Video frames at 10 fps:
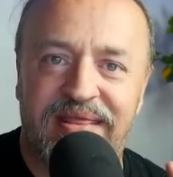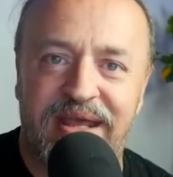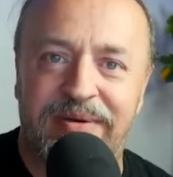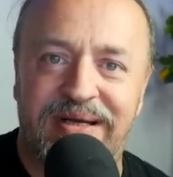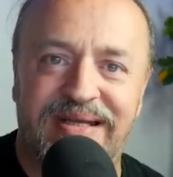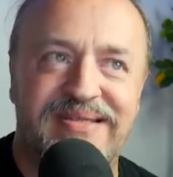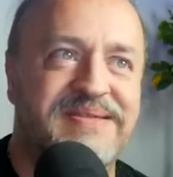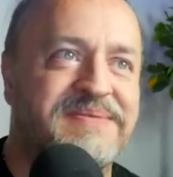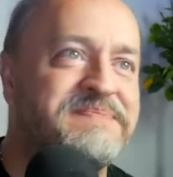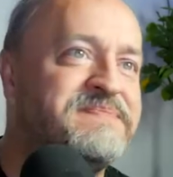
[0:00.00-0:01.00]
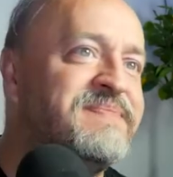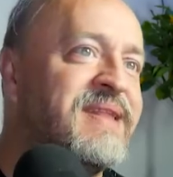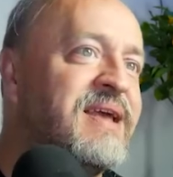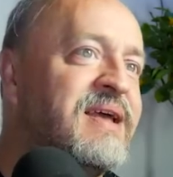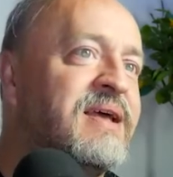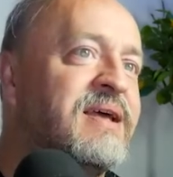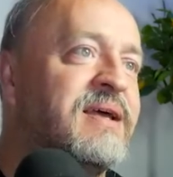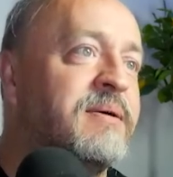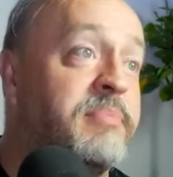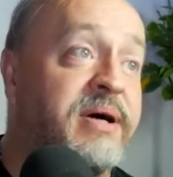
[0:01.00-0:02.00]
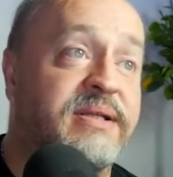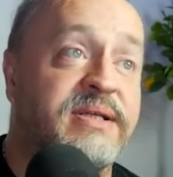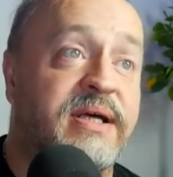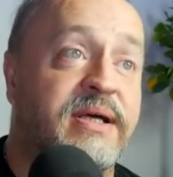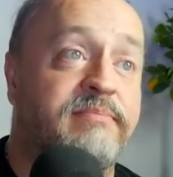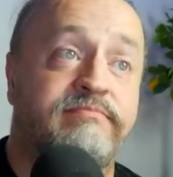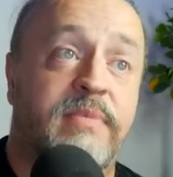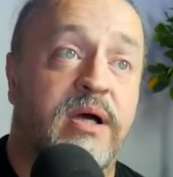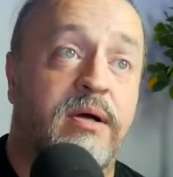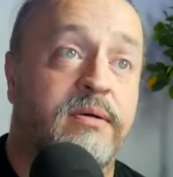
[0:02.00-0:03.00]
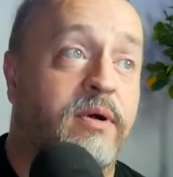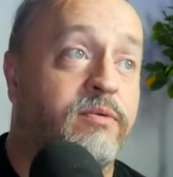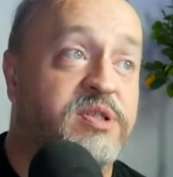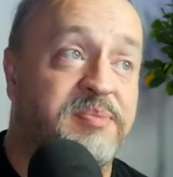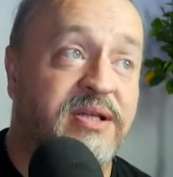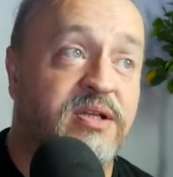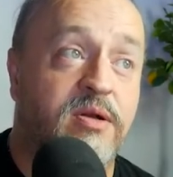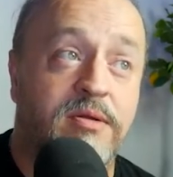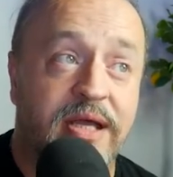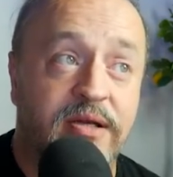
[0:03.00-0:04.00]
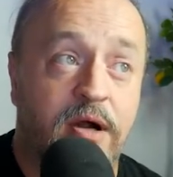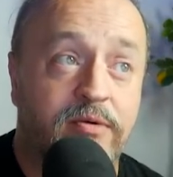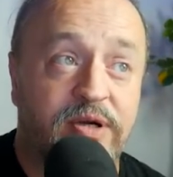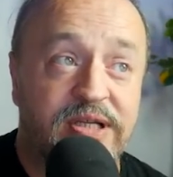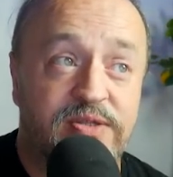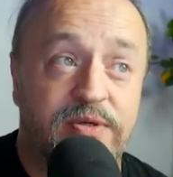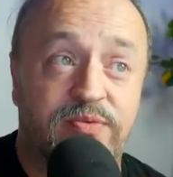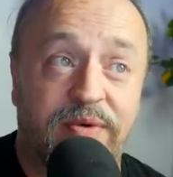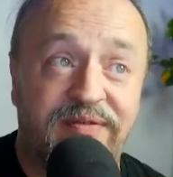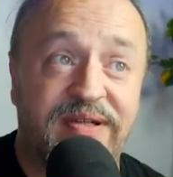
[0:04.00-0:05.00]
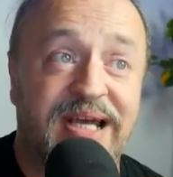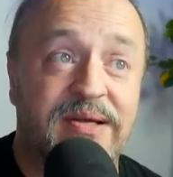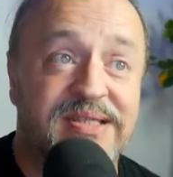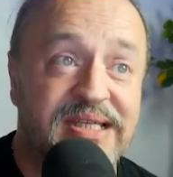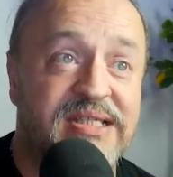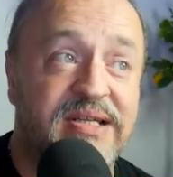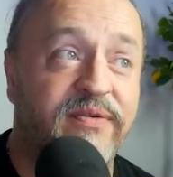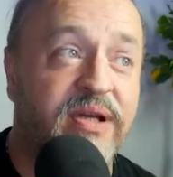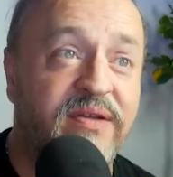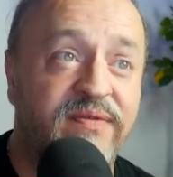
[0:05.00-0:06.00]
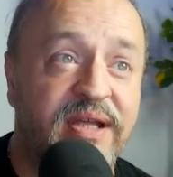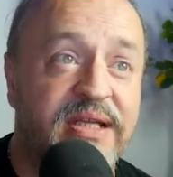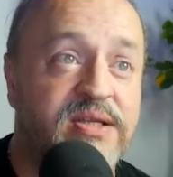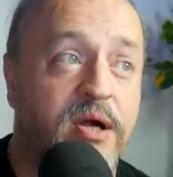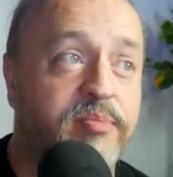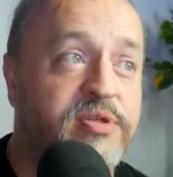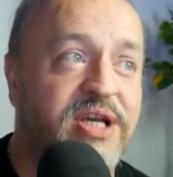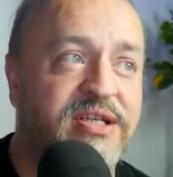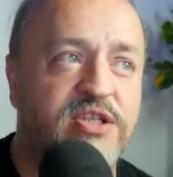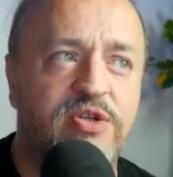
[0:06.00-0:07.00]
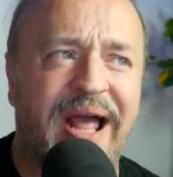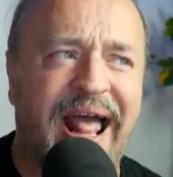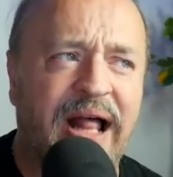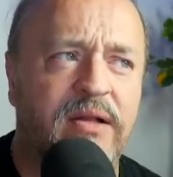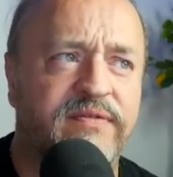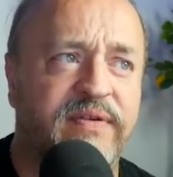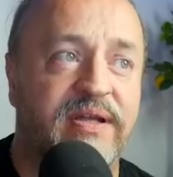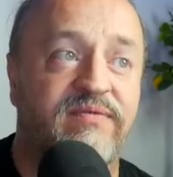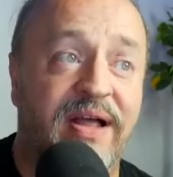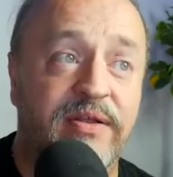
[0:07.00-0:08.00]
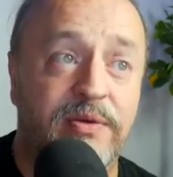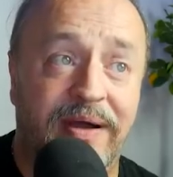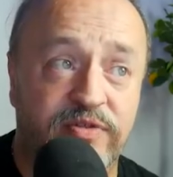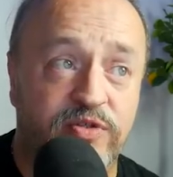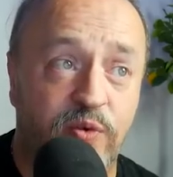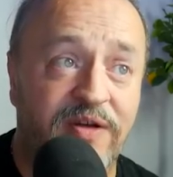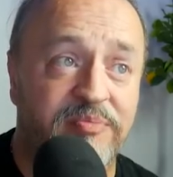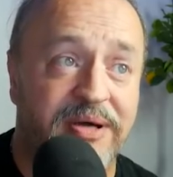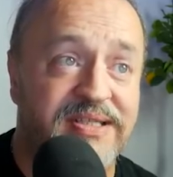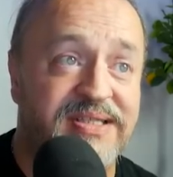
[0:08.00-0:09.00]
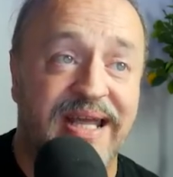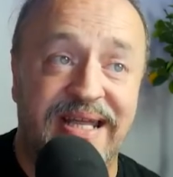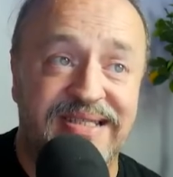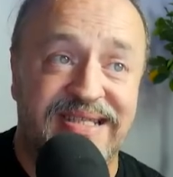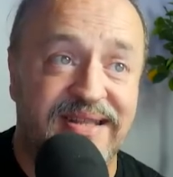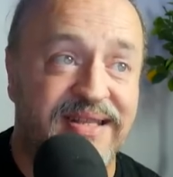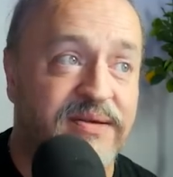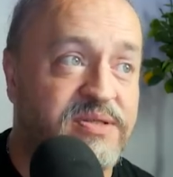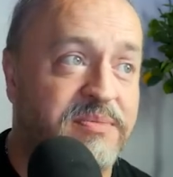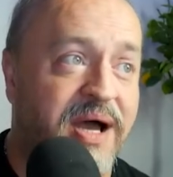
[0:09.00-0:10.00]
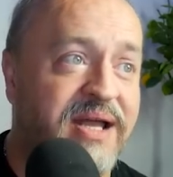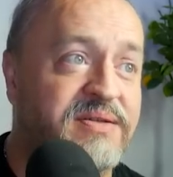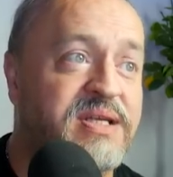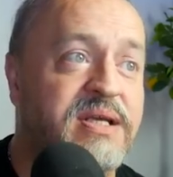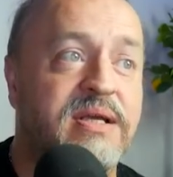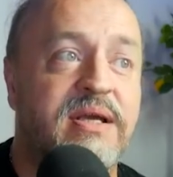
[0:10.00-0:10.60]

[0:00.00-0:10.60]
There it is. But uh, a respected online car resource revealed how six different E Vs are projected to halve in value after twelve months and ten thousand miles.